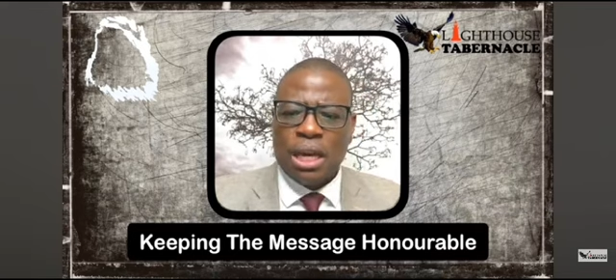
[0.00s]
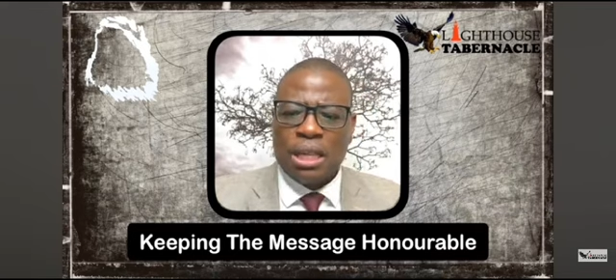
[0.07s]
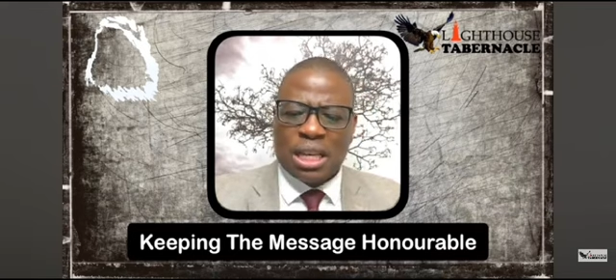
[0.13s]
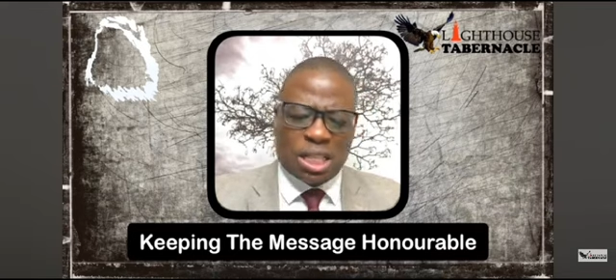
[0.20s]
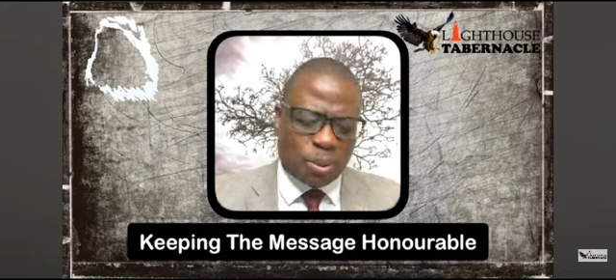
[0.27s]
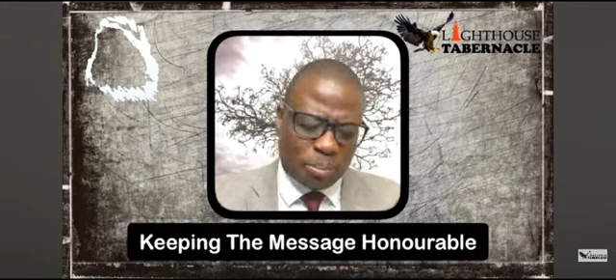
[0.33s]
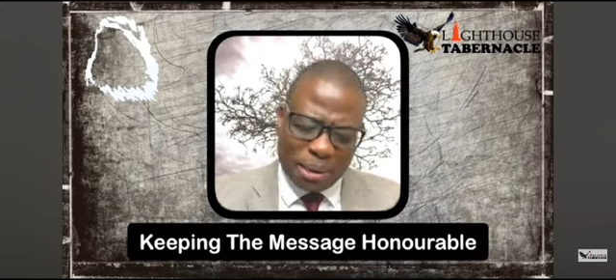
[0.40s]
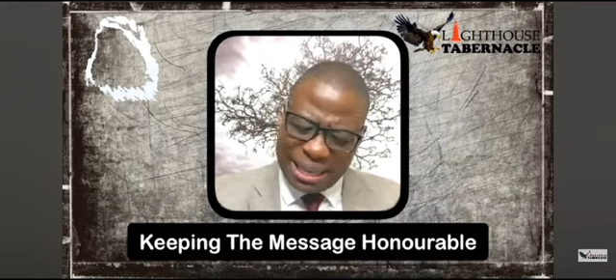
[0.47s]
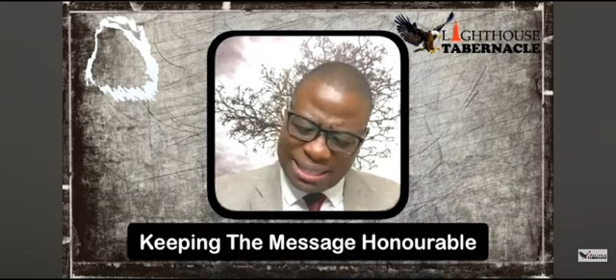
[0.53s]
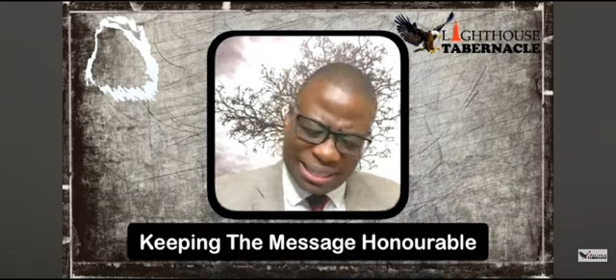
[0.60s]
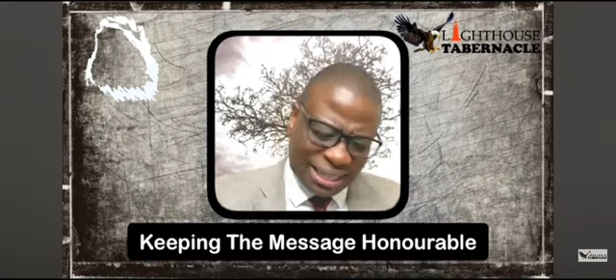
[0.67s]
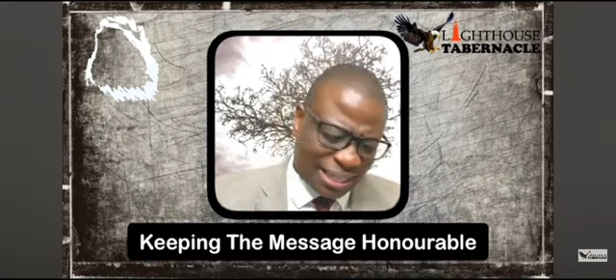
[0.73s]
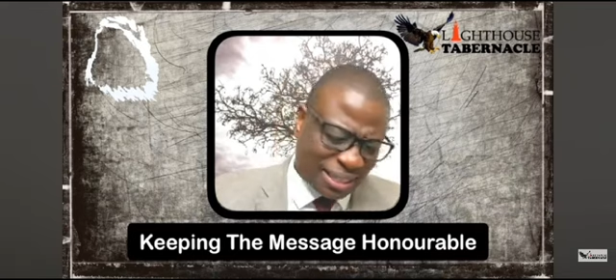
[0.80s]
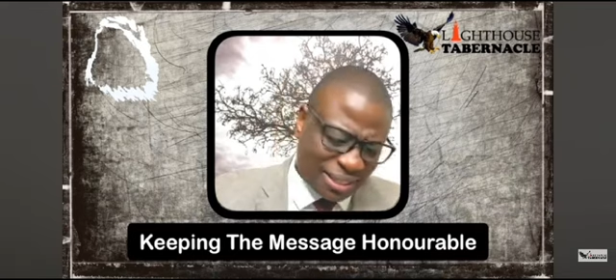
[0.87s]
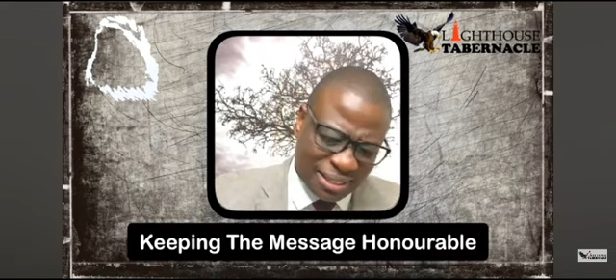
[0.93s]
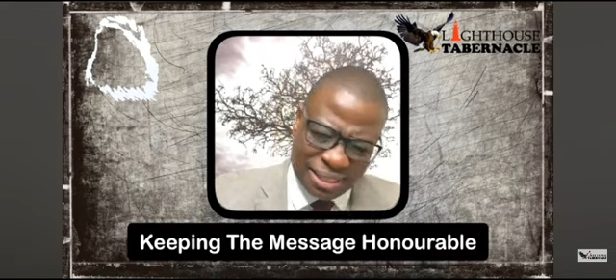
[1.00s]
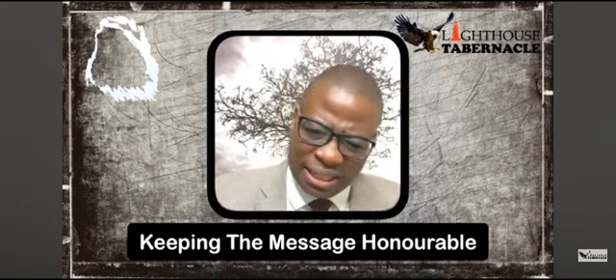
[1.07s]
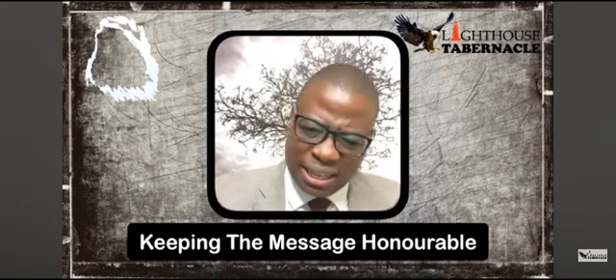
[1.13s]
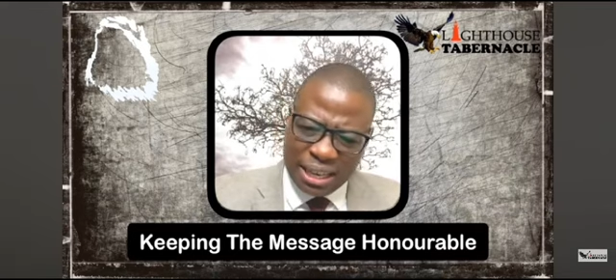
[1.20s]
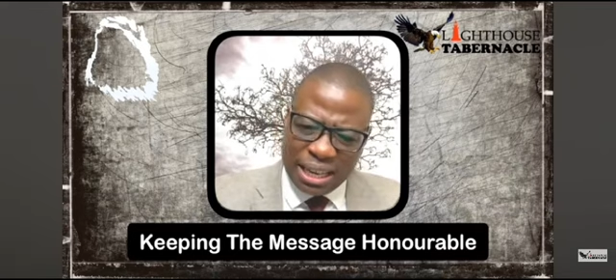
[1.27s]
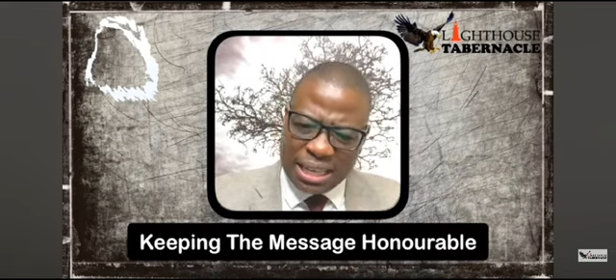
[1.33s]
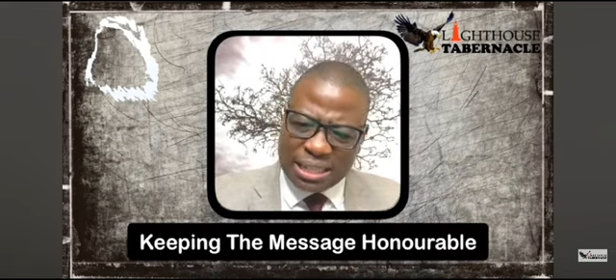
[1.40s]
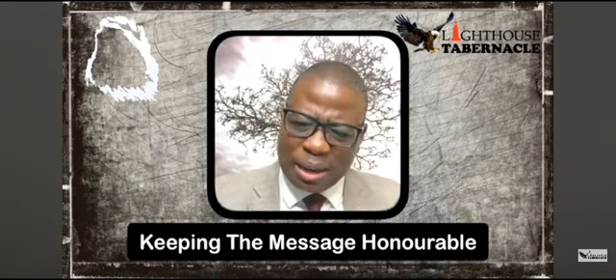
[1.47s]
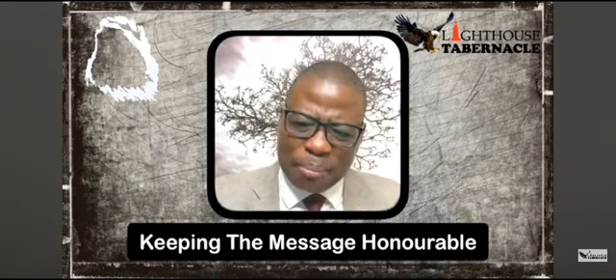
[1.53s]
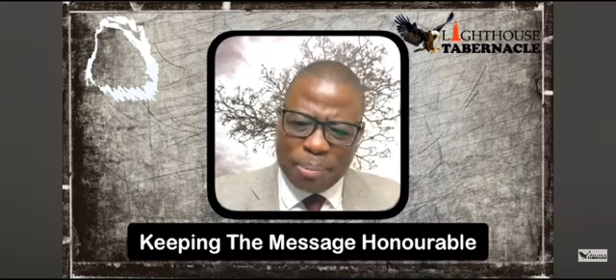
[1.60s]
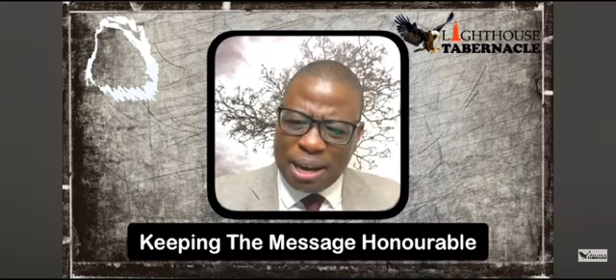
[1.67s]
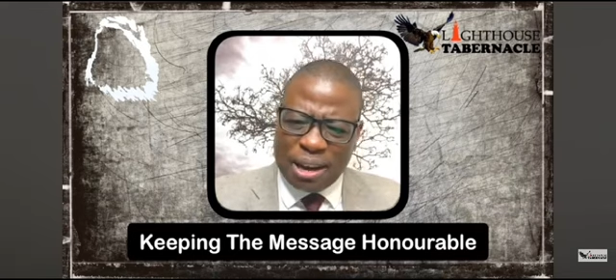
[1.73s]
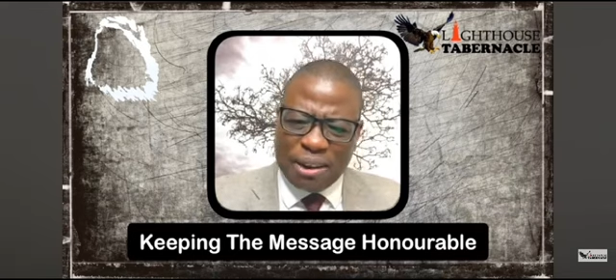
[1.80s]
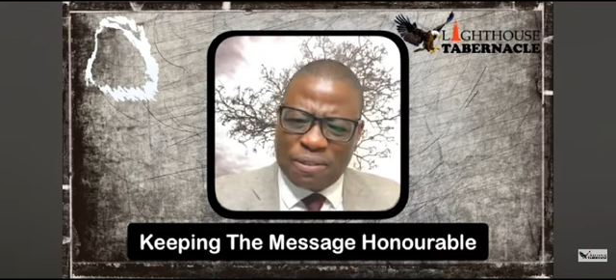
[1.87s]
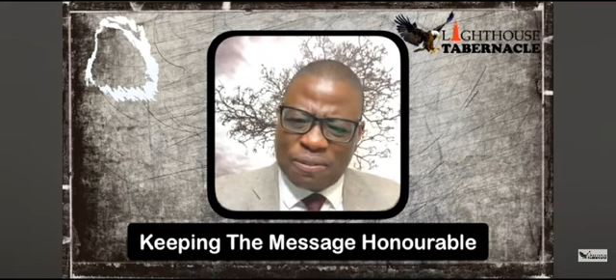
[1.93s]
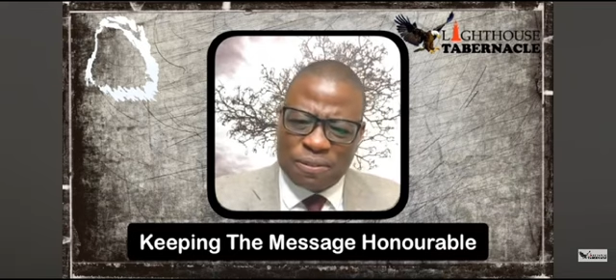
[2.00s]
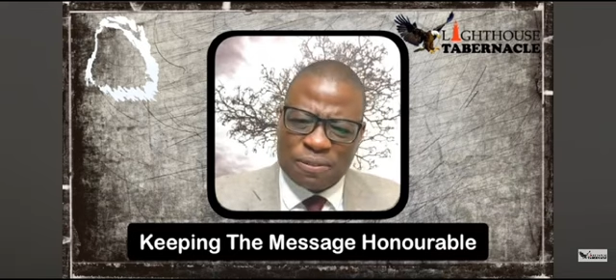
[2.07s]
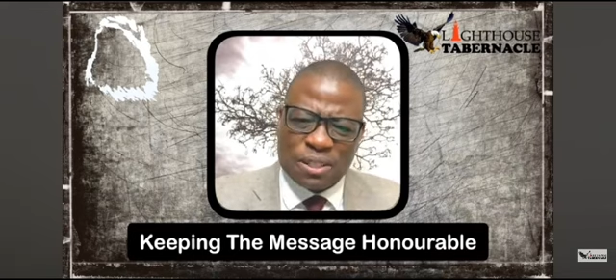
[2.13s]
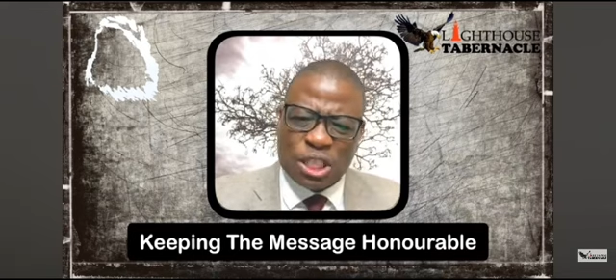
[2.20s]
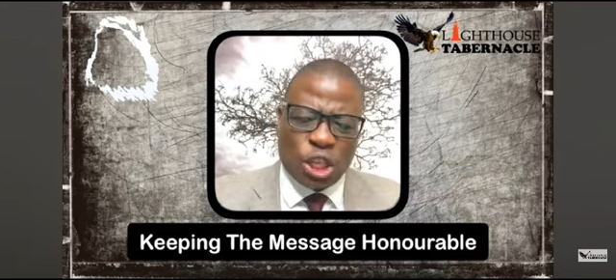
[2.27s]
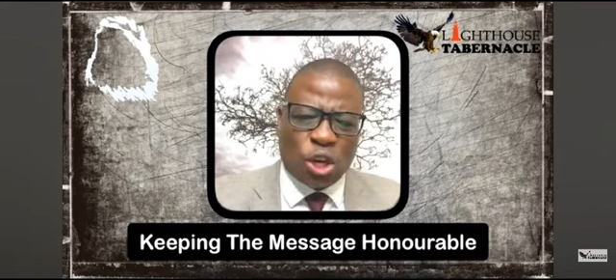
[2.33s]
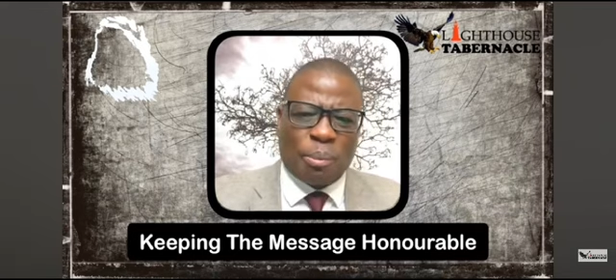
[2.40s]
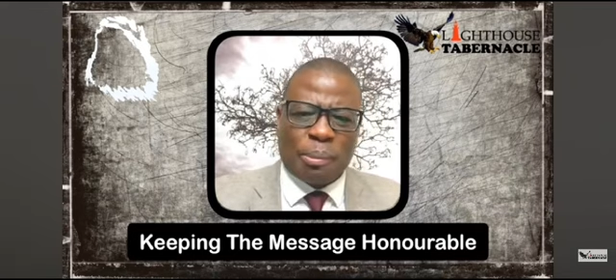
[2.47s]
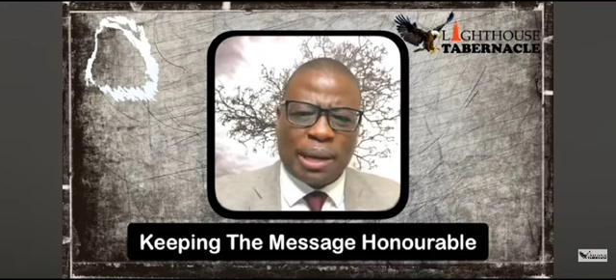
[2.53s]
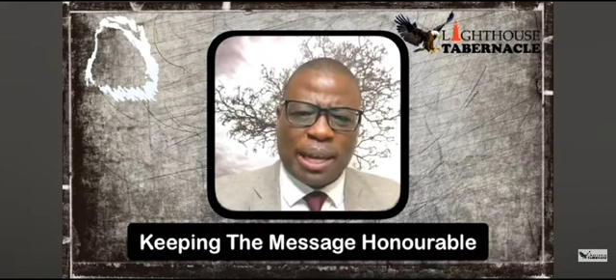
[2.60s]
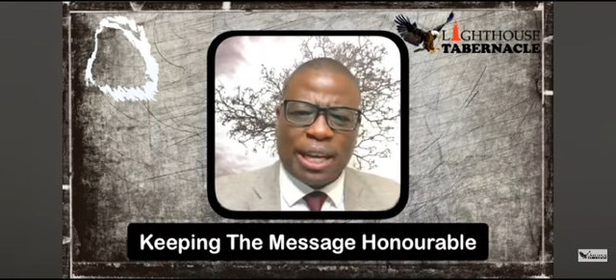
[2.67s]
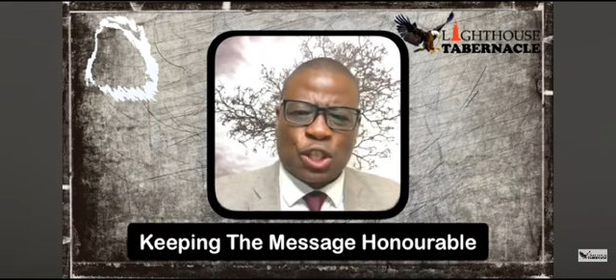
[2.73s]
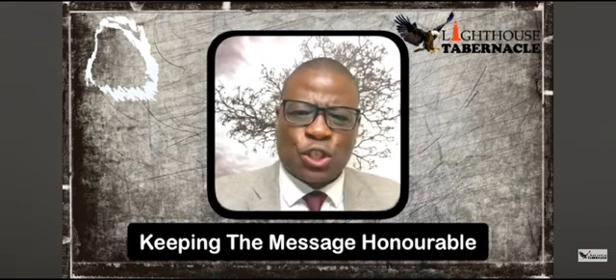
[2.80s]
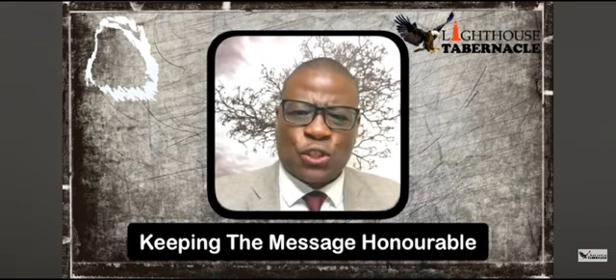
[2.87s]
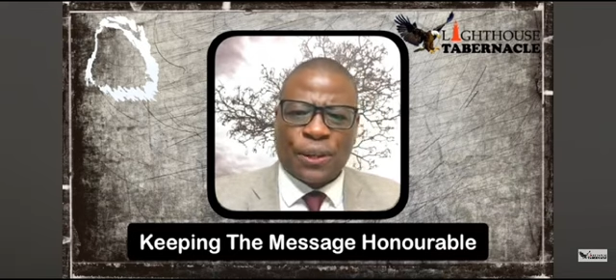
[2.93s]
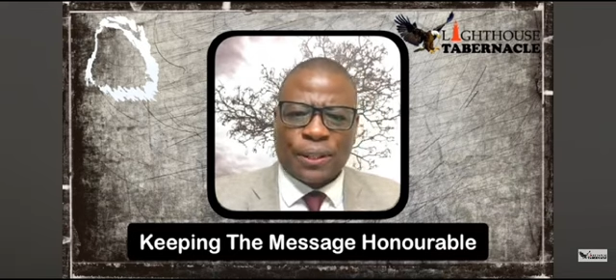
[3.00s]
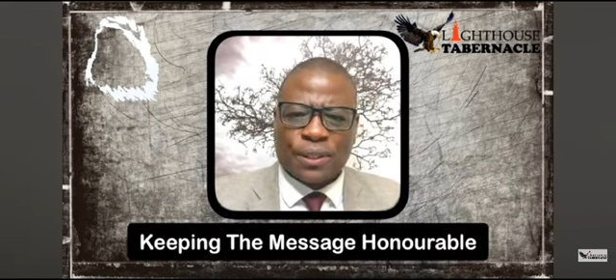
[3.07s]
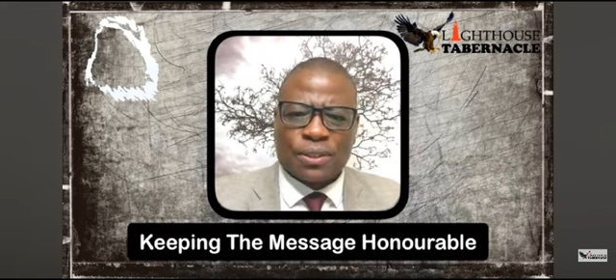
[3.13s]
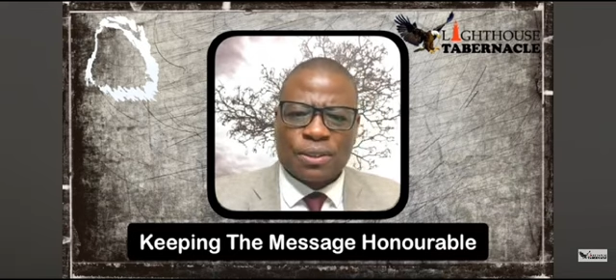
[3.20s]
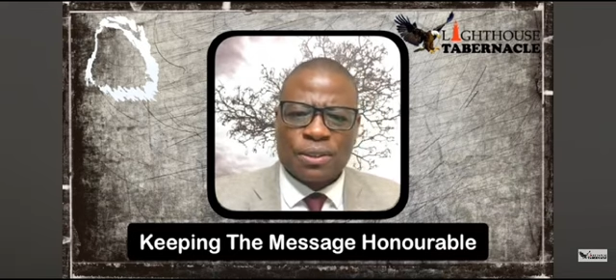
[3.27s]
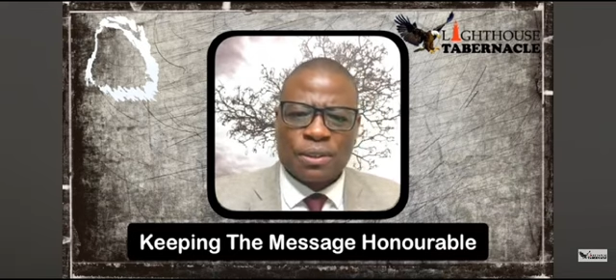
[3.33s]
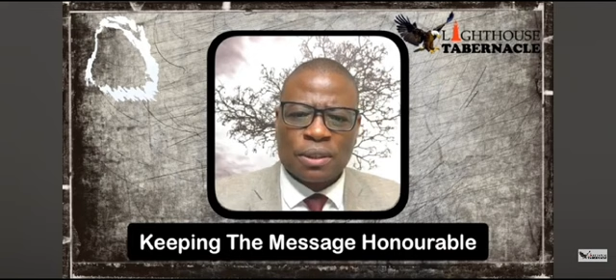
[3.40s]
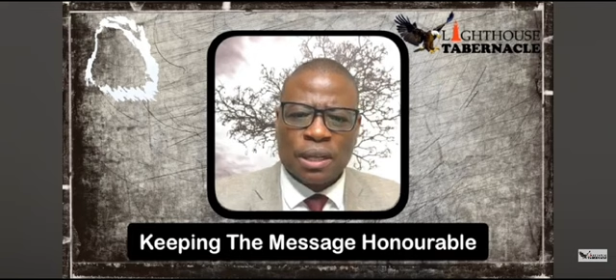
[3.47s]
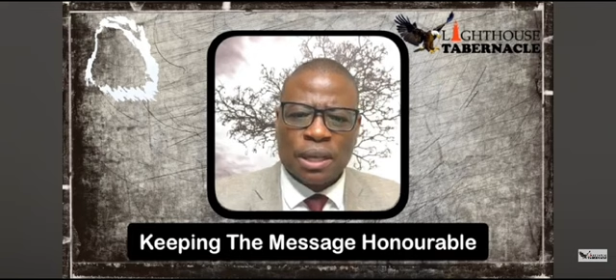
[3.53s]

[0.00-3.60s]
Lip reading: This message is above denominations.